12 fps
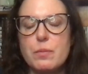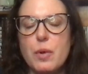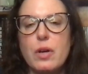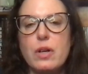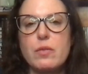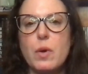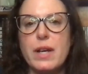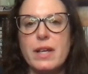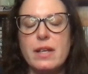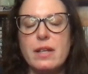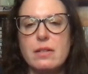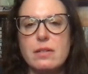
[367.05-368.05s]
part of why
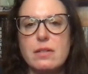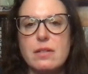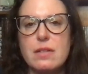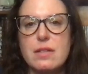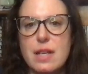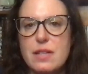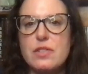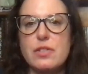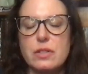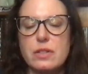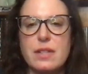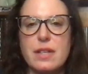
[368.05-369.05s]
he says
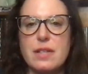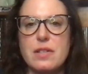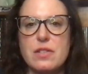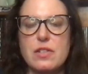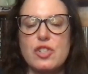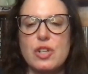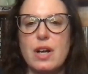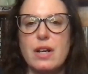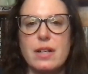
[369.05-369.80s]
certain things is to shock.